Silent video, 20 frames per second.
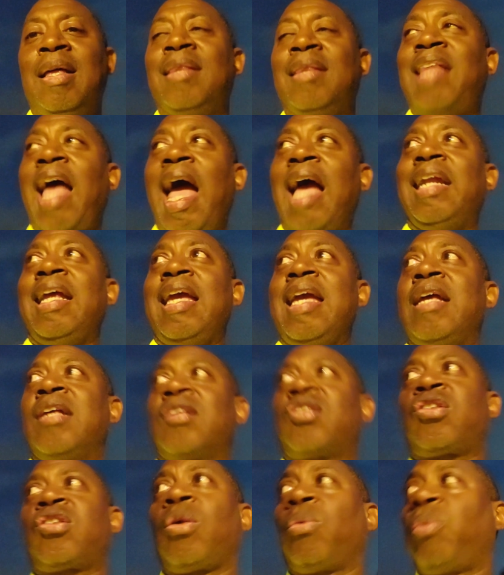that
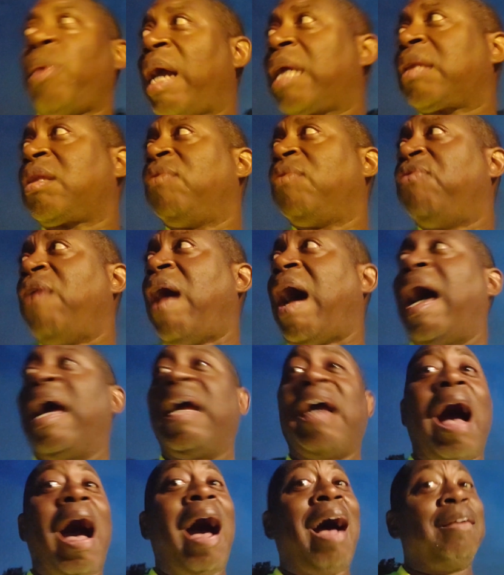is to rectify.
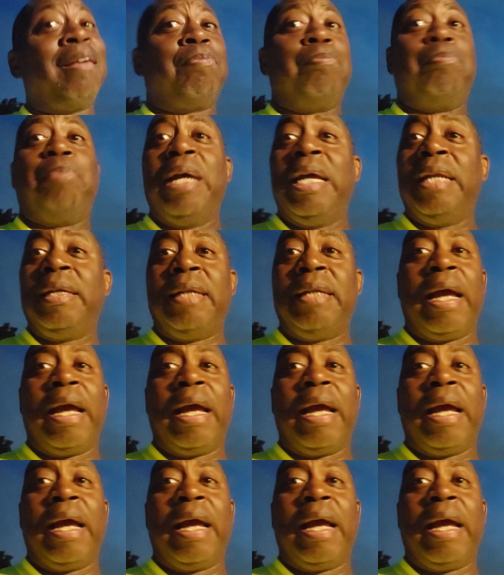I've been